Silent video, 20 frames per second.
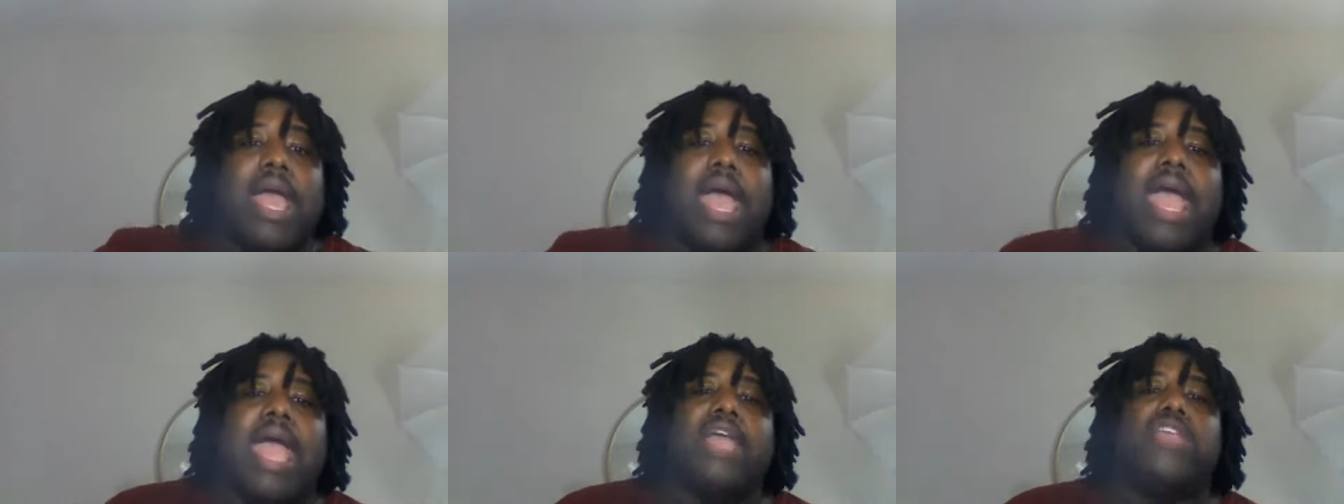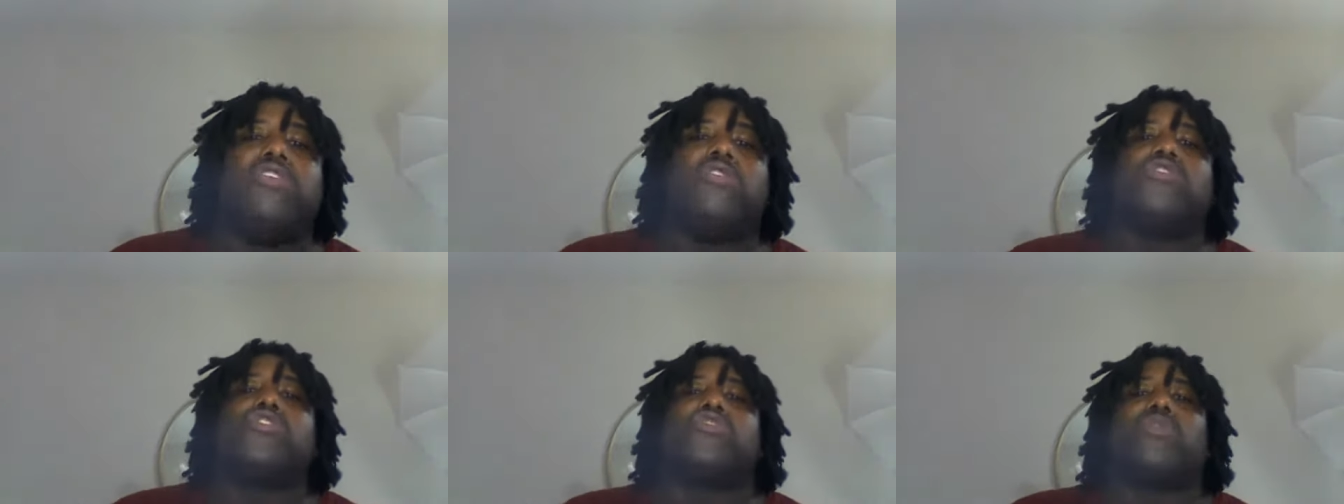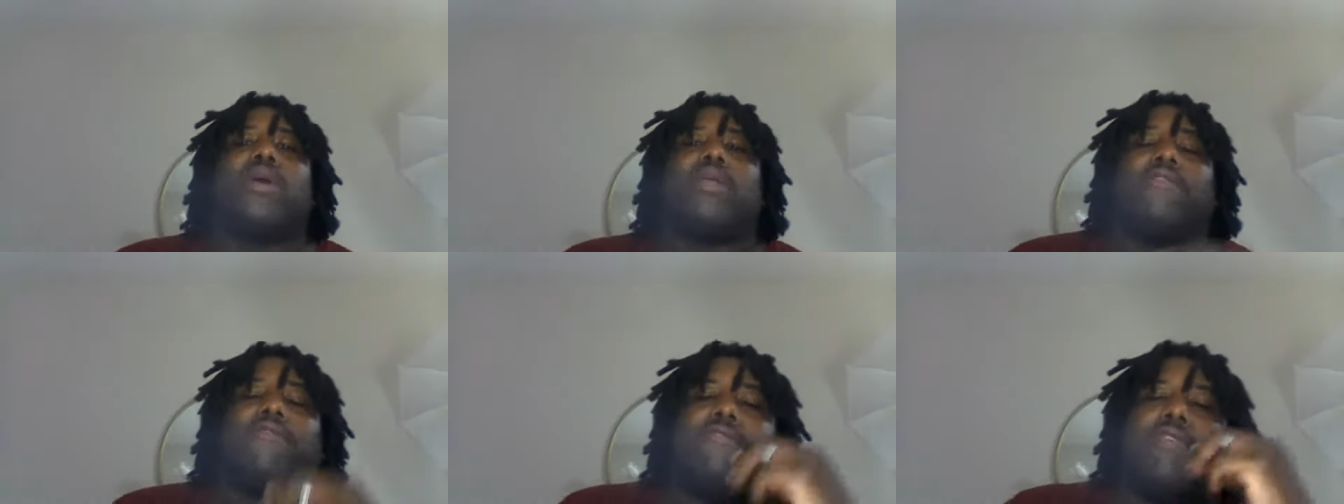and you're
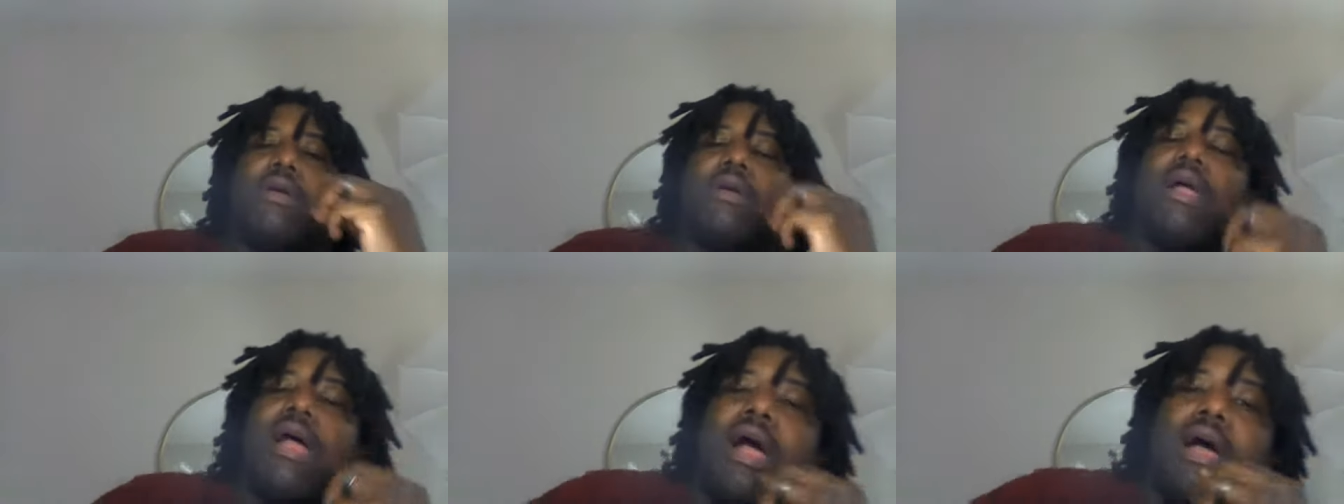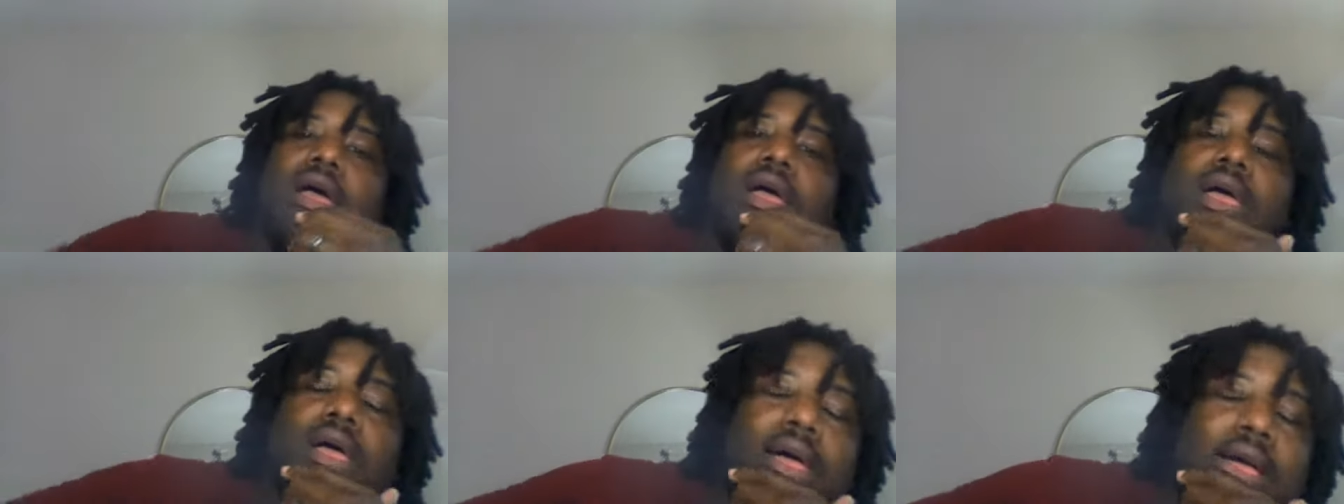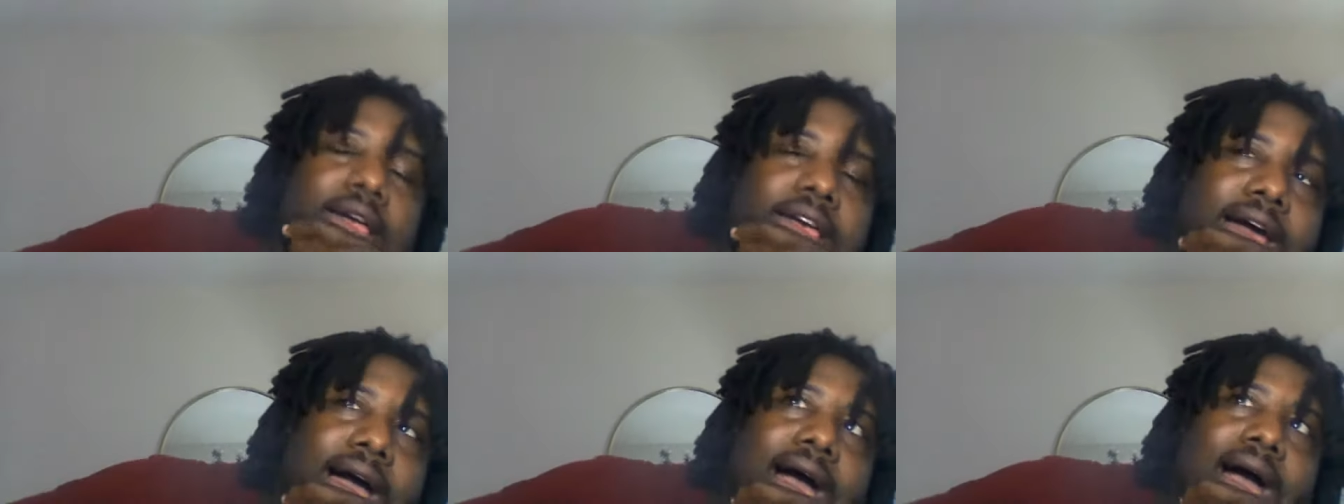trying to figure out,
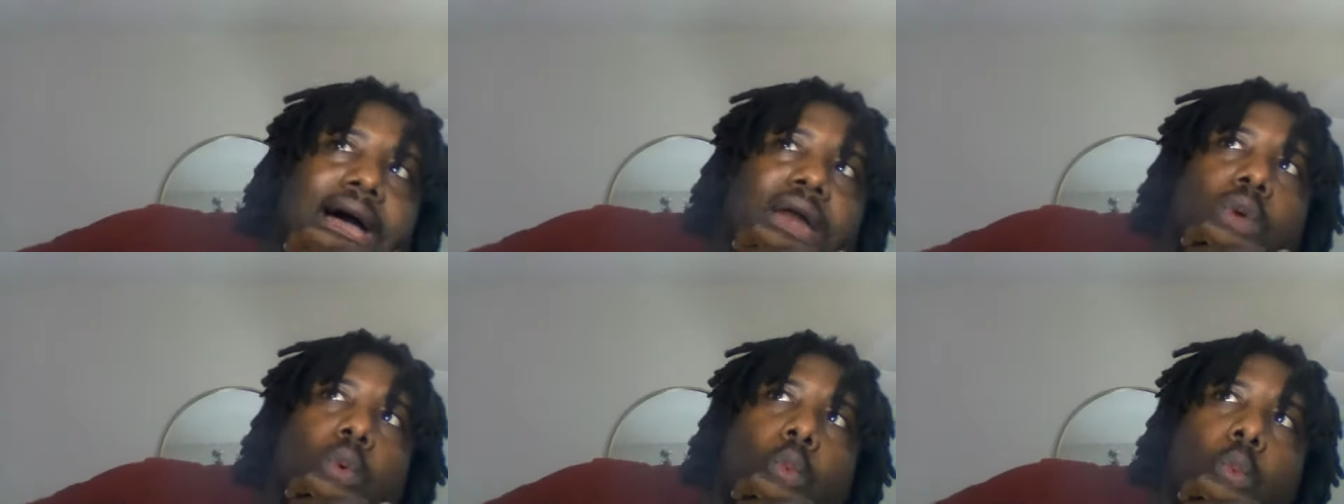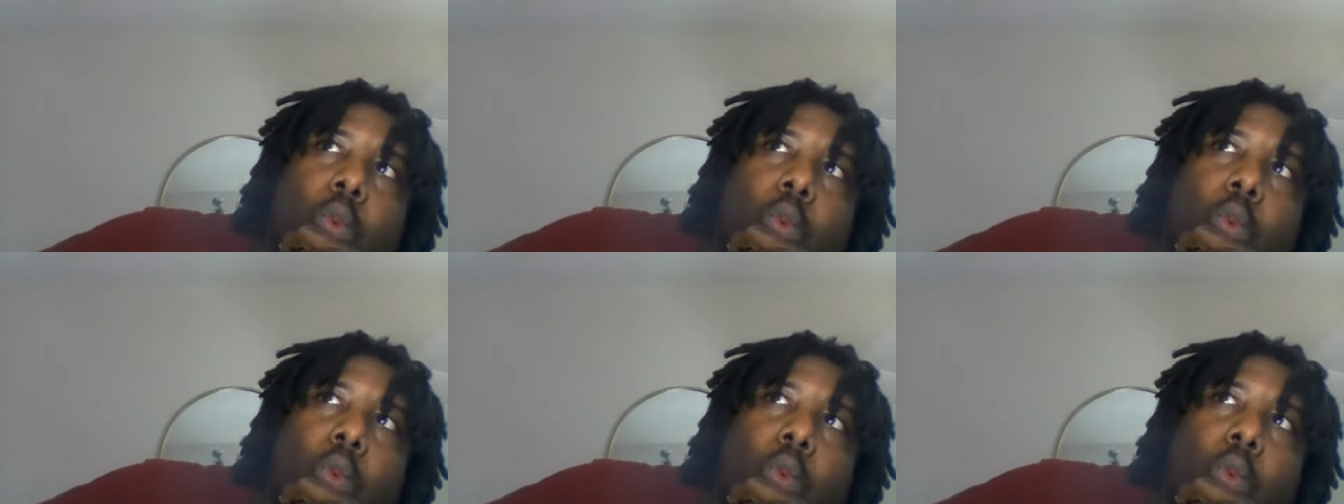God,